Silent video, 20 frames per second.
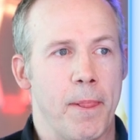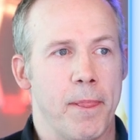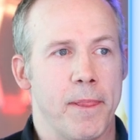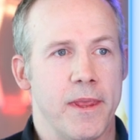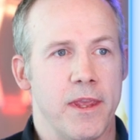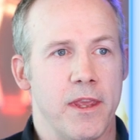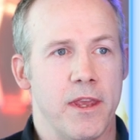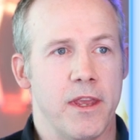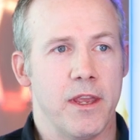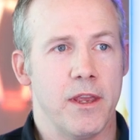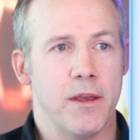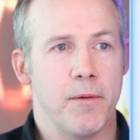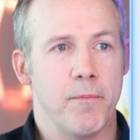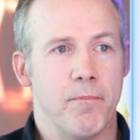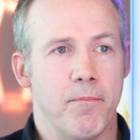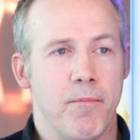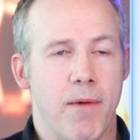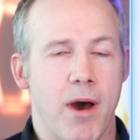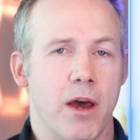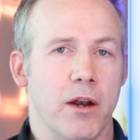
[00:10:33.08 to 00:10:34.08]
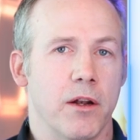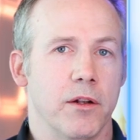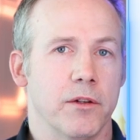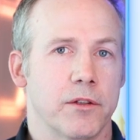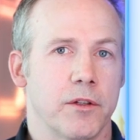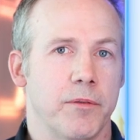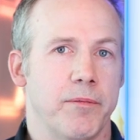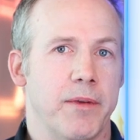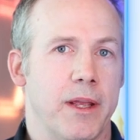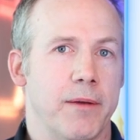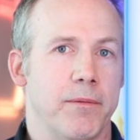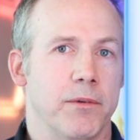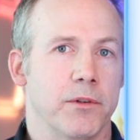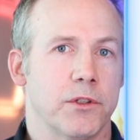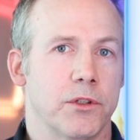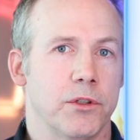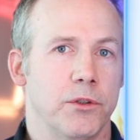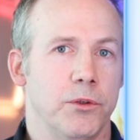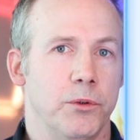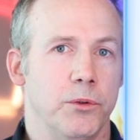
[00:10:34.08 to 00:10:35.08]
the model to be able
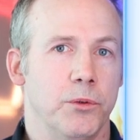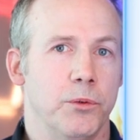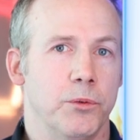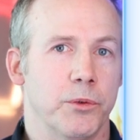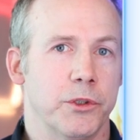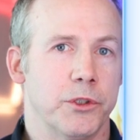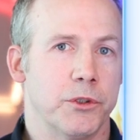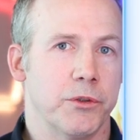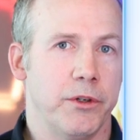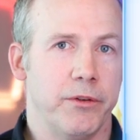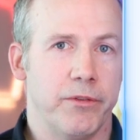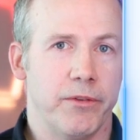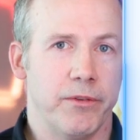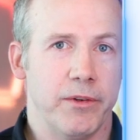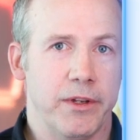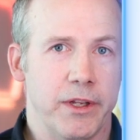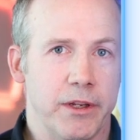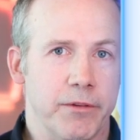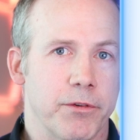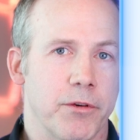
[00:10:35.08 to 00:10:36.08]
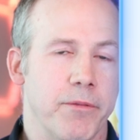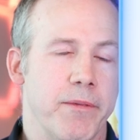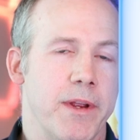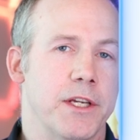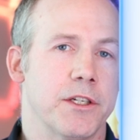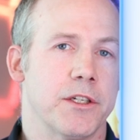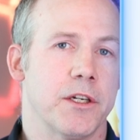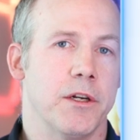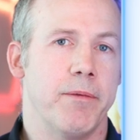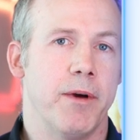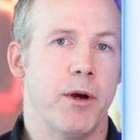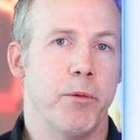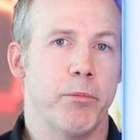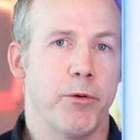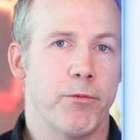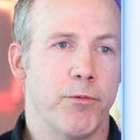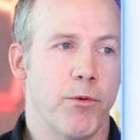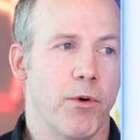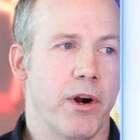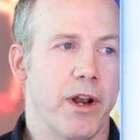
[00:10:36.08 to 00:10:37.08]
to retrieve information about
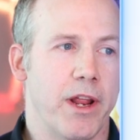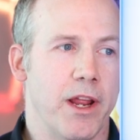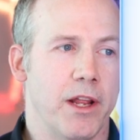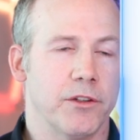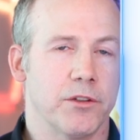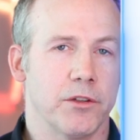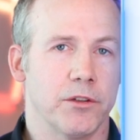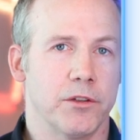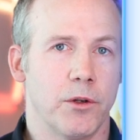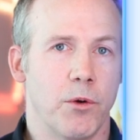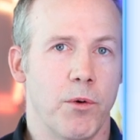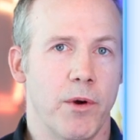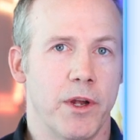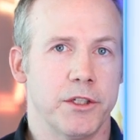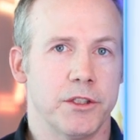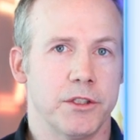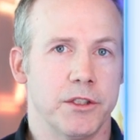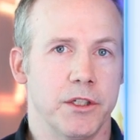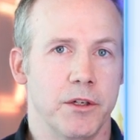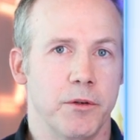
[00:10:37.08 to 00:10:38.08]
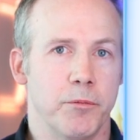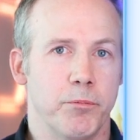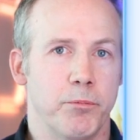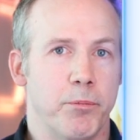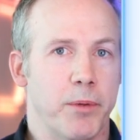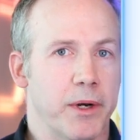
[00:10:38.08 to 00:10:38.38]
before it answers a question.